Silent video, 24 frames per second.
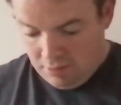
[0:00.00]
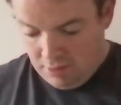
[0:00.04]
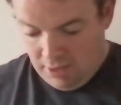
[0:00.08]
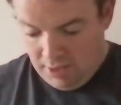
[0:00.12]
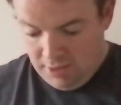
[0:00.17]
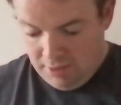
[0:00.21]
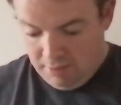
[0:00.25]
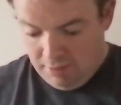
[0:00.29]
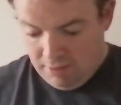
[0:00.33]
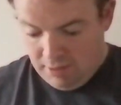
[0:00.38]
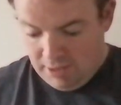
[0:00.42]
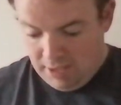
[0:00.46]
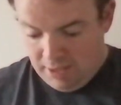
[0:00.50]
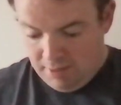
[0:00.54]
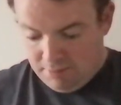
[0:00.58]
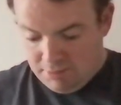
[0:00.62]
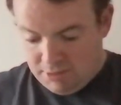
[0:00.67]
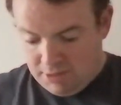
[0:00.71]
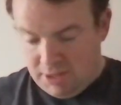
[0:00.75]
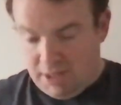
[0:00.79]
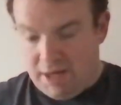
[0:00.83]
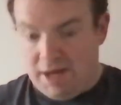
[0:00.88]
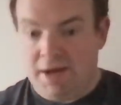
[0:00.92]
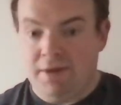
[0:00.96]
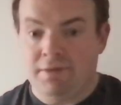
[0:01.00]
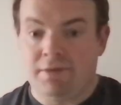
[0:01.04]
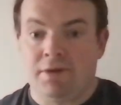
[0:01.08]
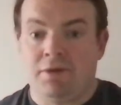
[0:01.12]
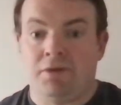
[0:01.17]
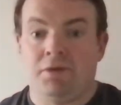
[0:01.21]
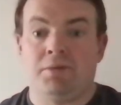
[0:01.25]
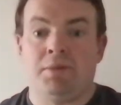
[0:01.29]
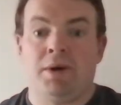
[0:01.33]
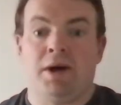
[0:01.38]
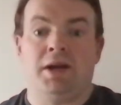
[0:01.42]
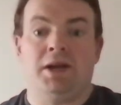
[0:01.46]
in teams that I've
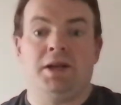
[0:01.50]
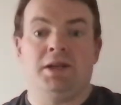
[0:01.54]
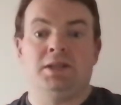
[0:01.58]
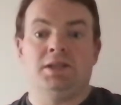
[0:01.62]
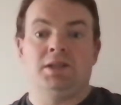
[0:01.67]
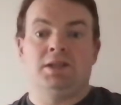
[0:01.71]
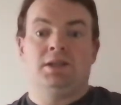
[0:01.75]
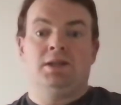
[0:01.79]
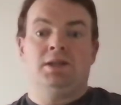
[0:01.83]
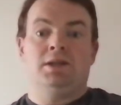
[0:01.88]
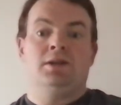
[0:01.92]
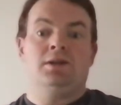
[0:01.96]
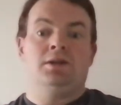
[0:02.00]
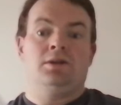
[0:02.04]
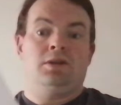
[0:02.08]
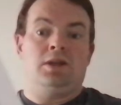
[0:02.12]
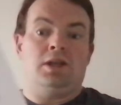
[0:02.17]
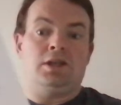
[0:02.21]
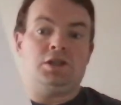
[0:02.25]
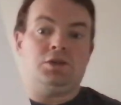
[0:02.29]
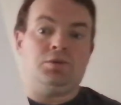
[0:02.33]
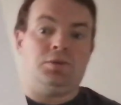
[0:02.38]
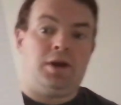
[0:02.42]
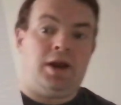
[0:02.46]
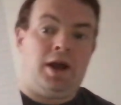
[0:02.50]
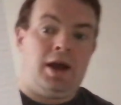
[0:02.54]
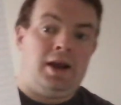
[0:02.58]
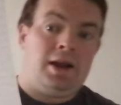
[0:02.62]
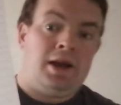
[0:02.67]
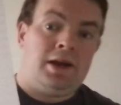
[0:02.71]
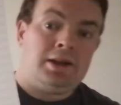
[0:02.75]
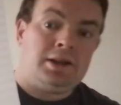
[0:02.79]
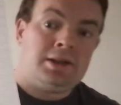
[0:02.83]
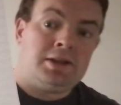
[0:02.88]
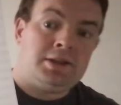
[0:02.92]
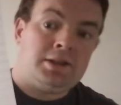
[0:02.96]
ever managed, this is what I
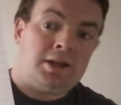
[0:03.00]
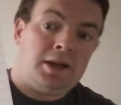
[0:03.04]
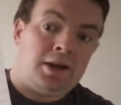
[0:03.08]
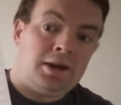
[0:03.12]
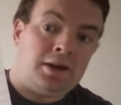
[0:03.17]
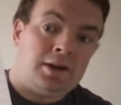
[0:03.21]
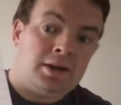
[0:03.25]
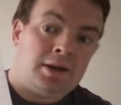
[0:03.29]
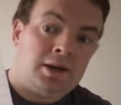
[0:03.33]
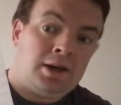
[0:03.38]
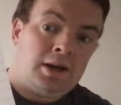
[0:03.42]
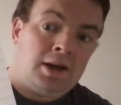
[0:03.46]
like to say.